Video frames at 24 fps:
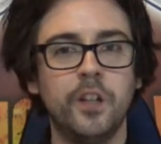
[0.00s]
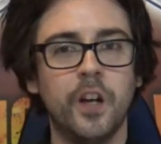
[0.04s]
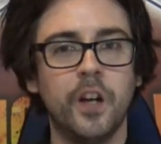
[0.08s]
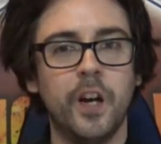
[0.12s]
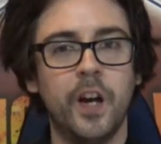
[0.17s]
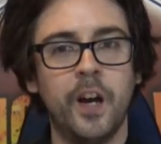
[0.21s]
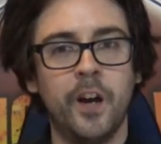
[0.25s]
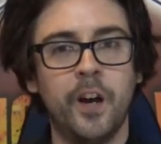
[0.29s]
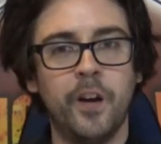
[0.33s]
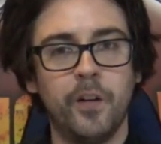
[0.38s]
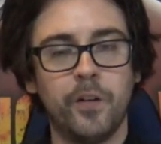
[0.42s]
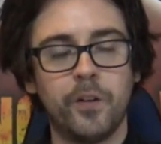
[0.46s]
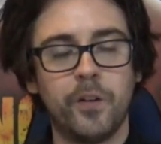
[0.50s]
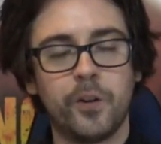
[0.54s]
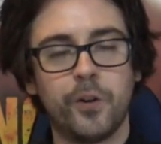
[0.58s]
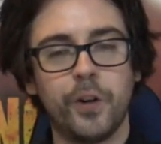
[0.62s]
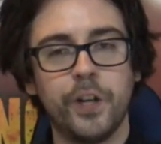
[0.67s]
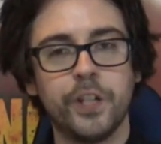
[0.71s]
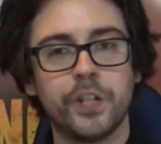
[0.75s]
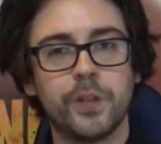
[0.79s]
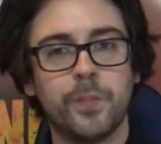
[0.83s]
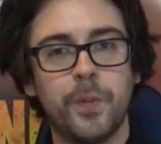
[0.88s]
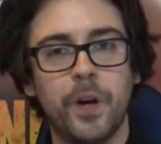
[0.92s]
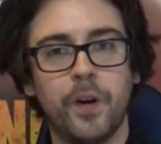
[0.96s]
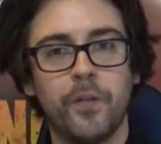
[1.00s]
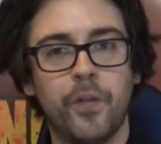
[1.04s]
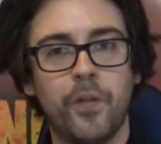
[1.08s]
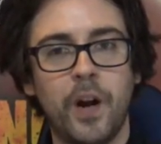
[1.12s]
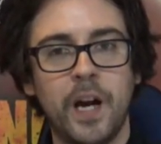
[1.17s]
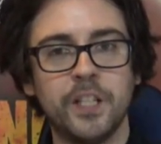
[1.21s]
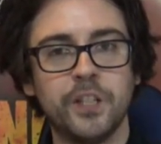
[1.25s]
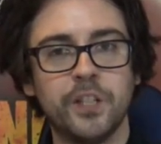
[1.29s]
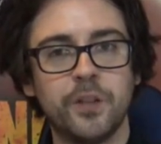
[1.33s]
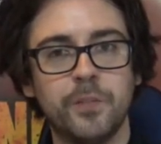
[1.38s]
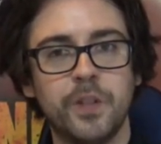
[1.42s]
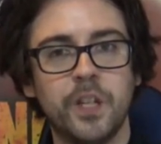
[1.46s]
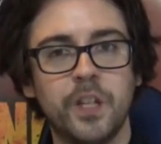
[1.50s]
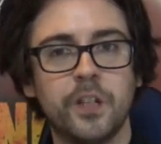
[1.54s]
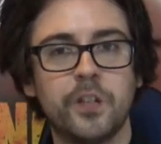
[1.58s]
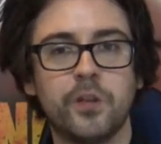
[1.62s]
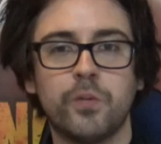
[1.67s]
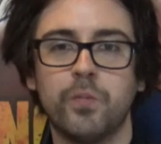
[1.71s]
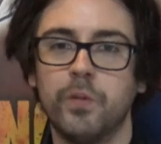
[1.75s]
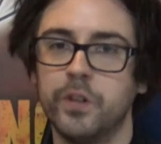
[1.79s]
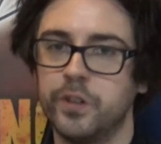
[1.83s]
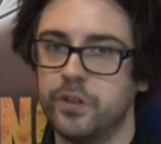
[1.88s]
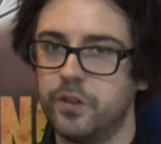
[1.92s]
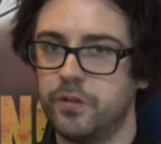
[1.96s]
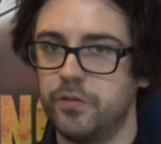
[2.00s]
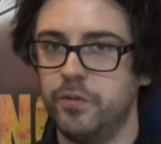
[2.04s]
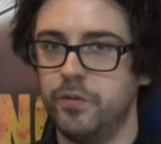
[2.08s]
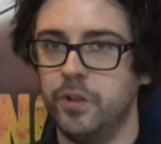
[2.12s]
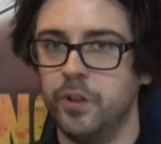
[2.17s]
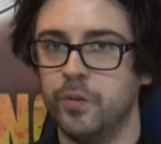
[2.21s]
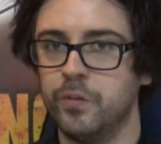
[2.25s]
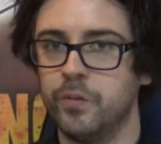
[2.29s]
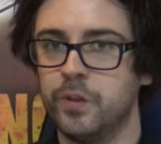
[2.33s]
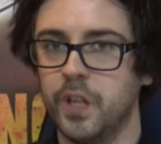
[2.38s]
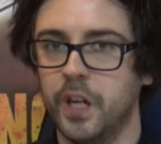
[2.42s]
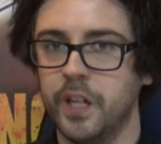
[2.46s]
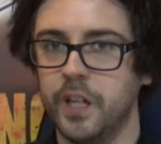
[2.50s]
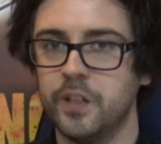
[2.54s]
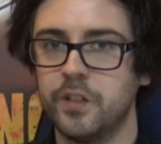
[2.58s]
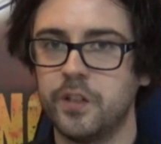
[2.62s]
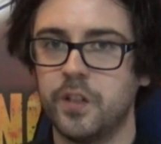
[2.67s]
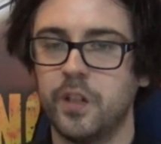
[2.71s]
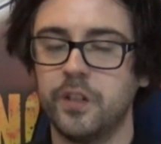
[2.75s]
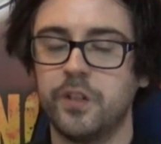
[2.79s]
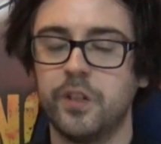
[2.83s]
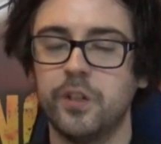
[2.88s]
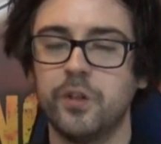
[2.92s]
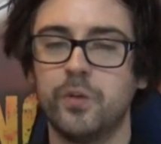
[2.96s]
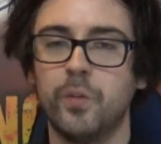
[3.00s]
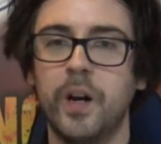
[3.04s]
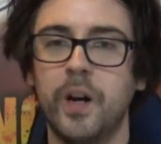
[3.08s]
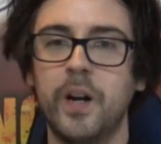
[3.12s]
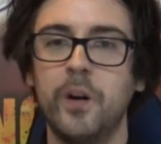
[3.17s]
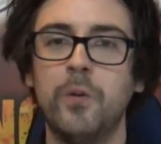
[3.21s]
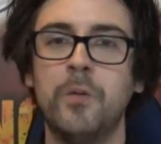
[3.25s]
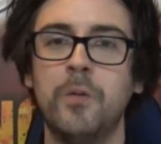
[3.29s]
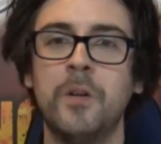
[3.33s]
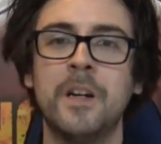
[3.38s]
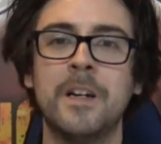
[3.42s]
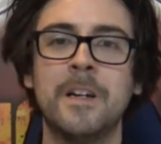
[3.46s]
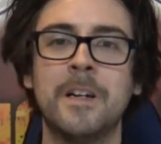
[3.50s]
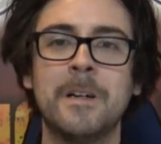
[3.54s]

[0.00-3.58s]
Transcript: It creates a bit of randomness, which, dice does as well.